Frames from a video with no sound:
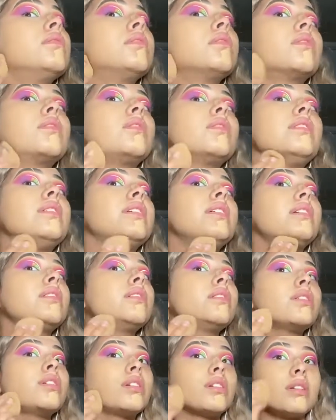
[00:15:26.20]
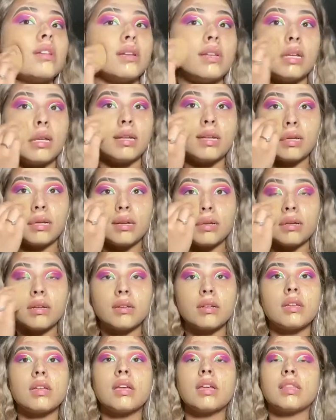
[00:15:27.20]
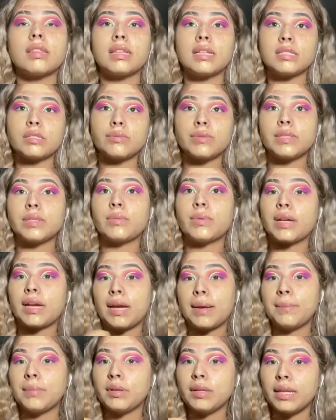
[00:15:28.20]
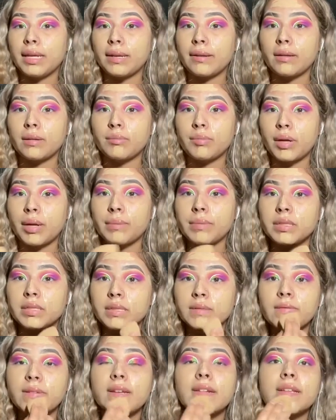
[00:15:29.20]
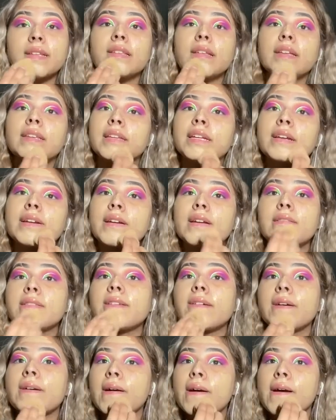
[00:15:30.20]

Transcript: Go down your neck. That's the reason why I put like primers like down there, see?